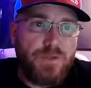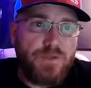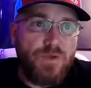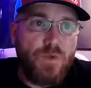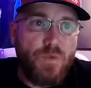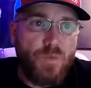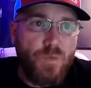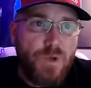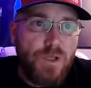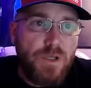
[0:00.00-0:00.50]

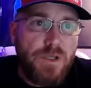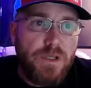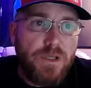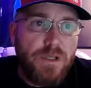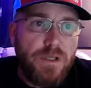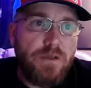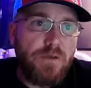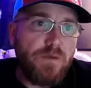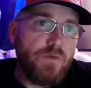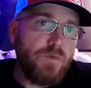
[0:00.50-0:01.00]
So
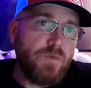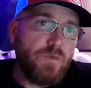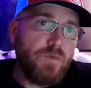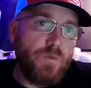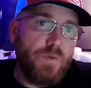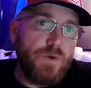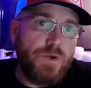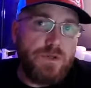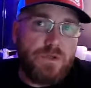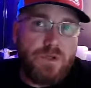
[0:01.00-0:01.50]
really,
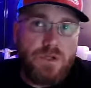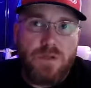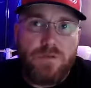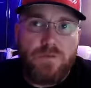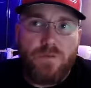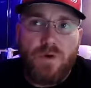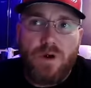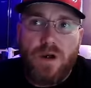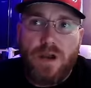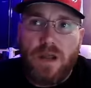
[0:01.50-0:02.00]
when you're looking
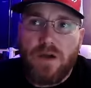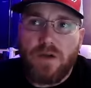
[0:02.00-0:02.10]
for a